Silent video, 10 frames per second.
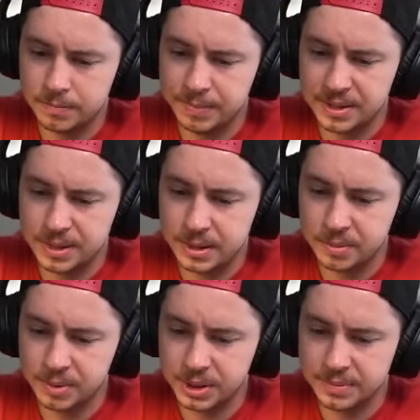Bounced a couple
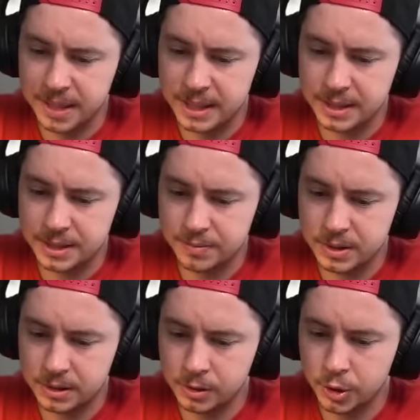buildings behind it as well,
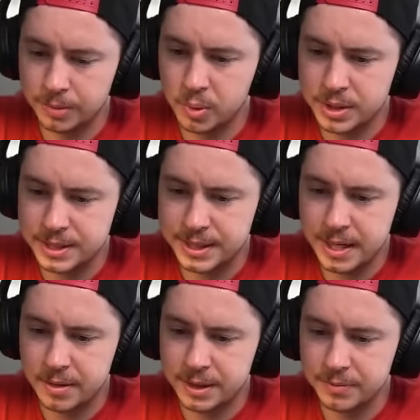including the Poison
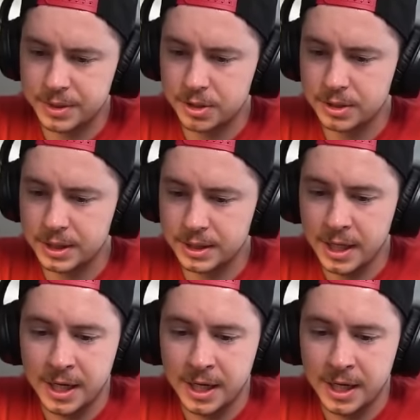Tower. And then we start the...